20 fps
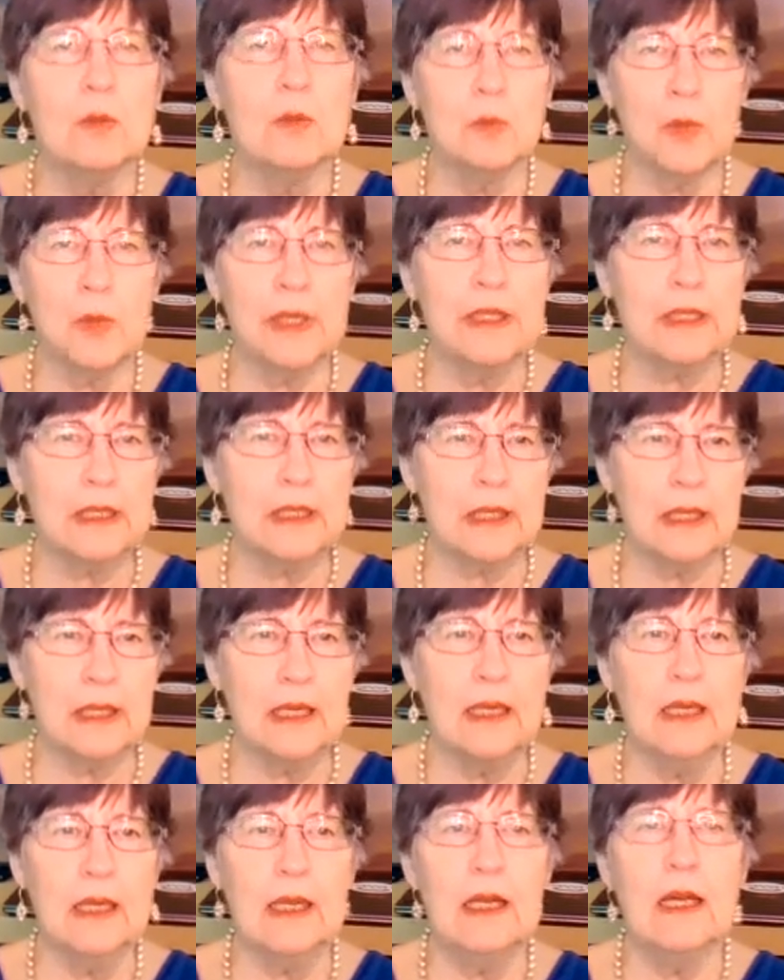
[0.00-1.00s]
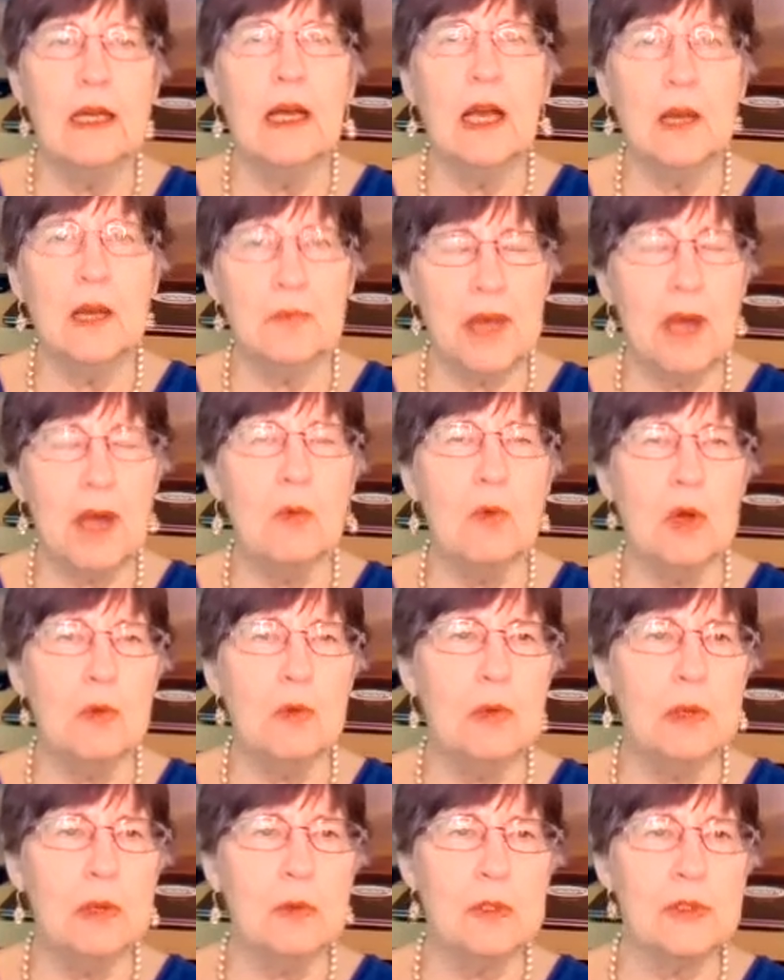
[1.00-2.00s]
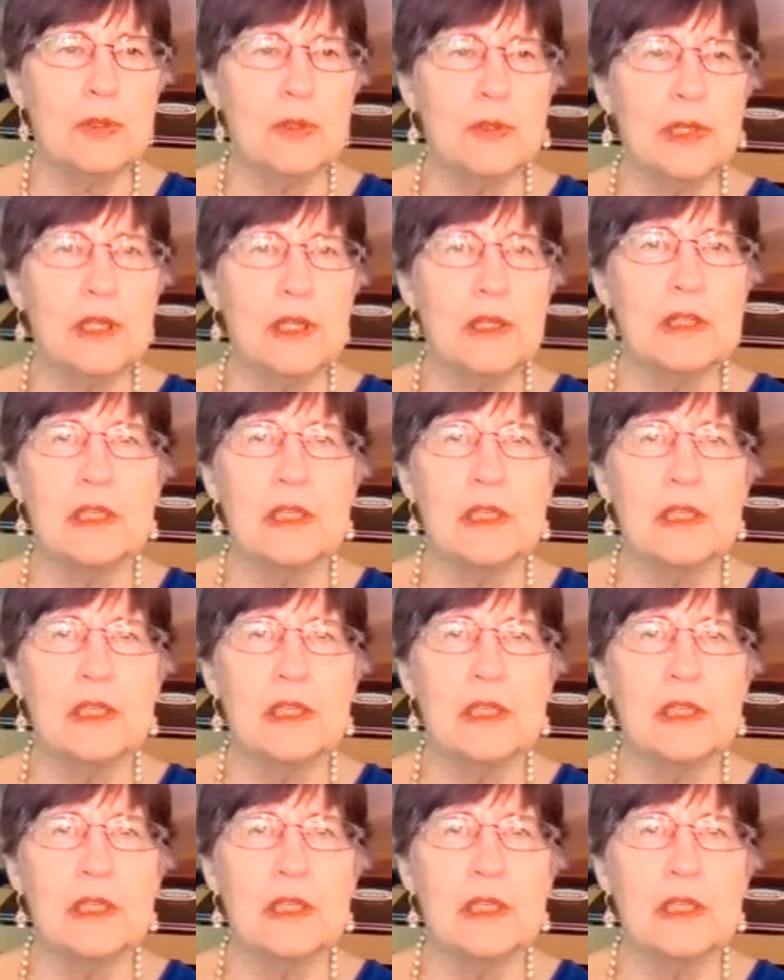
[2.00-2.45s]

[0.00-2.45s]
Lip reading: written about what we were doing.